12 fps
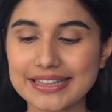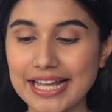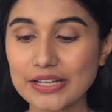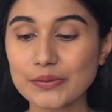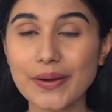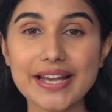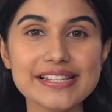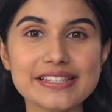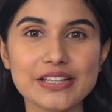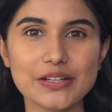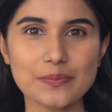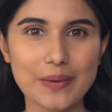Likewise,
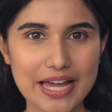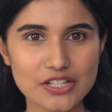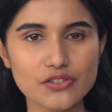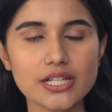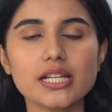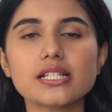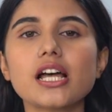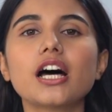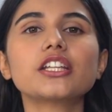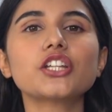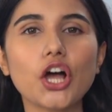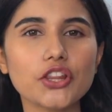the battery is
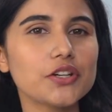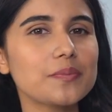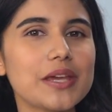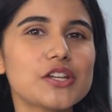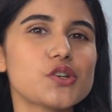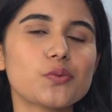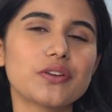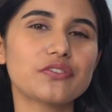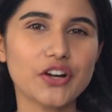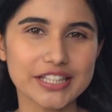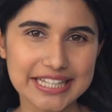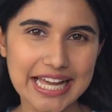another major win
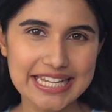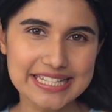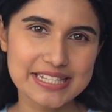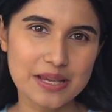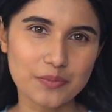for the Galaxy